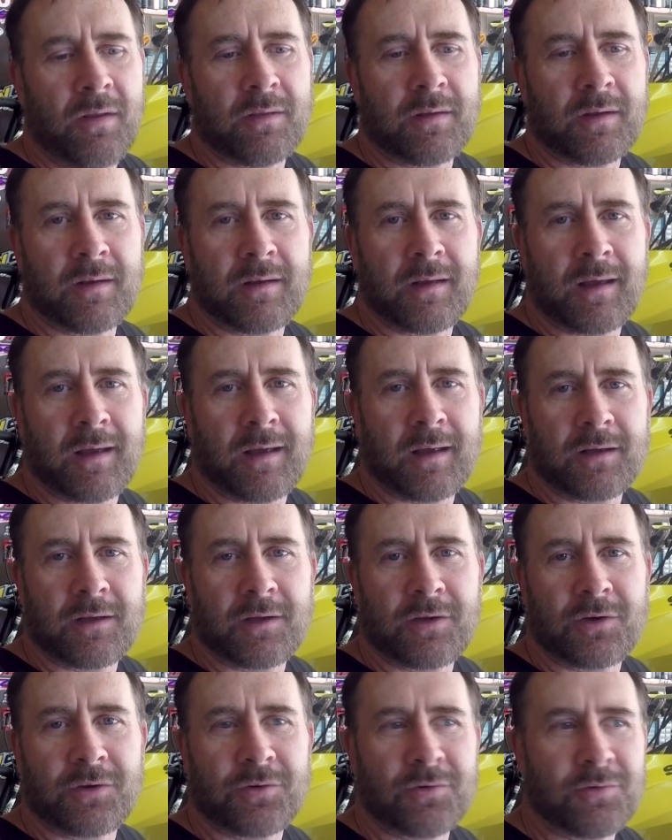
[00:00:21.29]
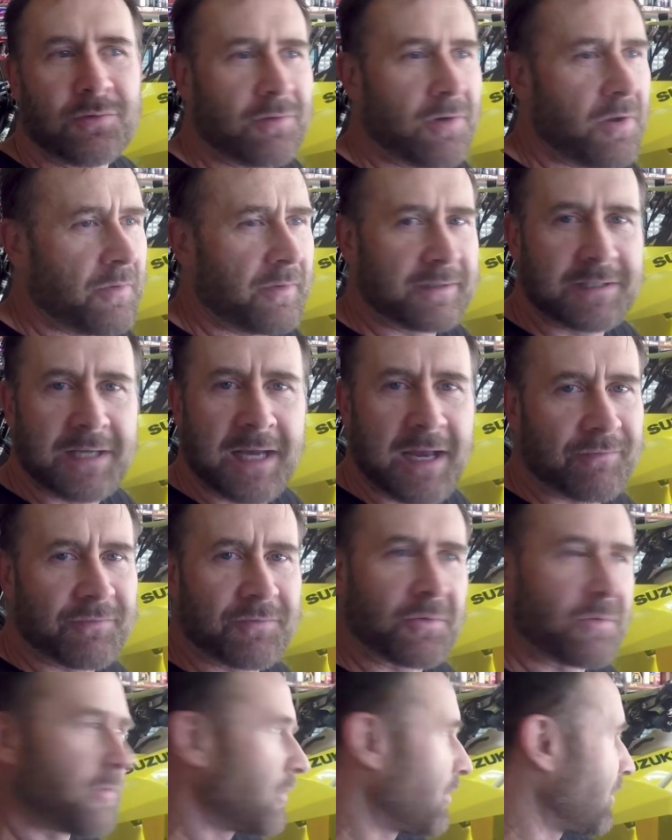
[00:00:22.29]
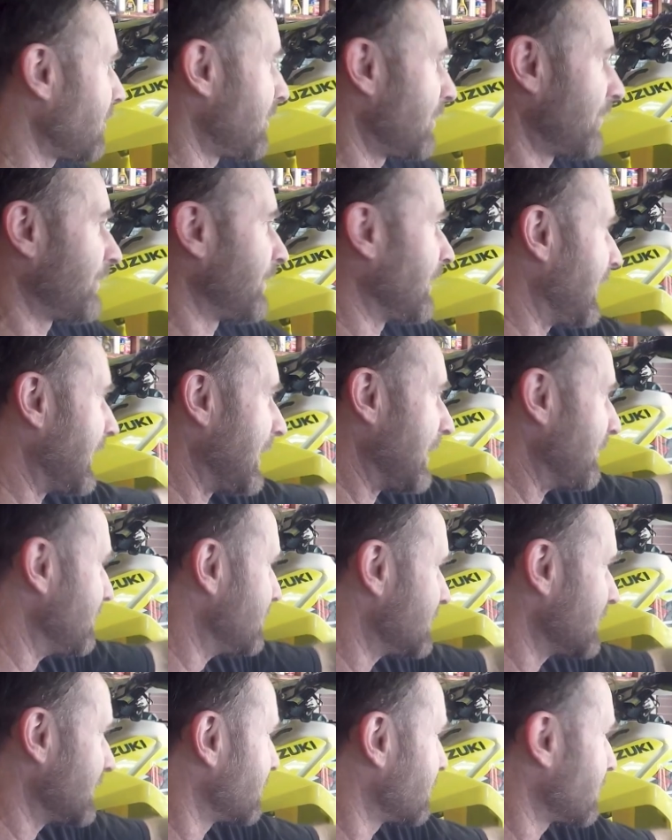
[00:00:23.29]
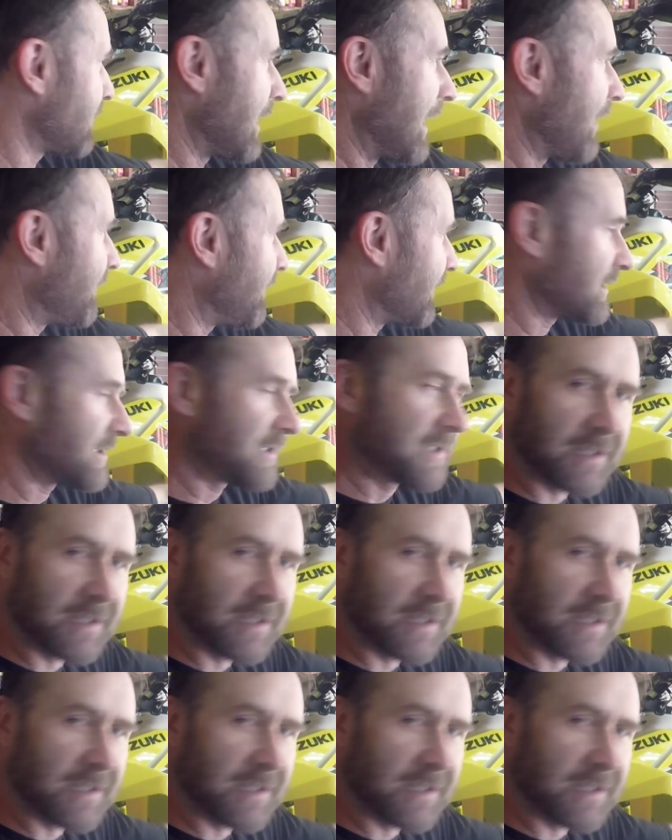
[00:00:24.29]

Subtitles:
that you don't always have to order flames and graphics